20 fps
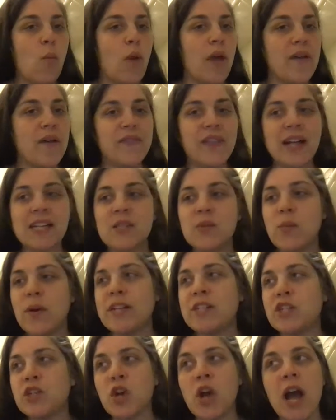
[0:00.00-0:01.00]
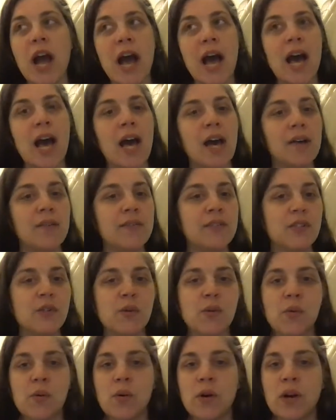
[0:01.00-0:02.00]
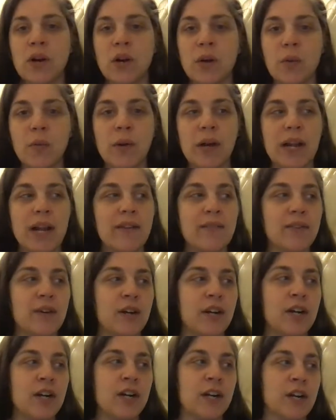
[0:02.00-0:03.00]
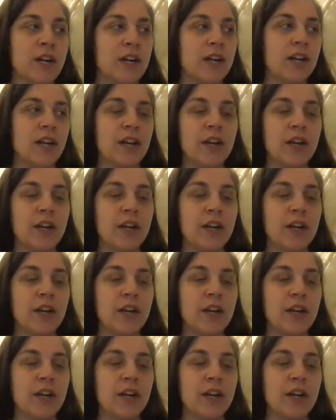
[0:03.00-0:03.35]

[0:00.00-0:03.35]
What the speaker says: if that's witchcraft or whatever,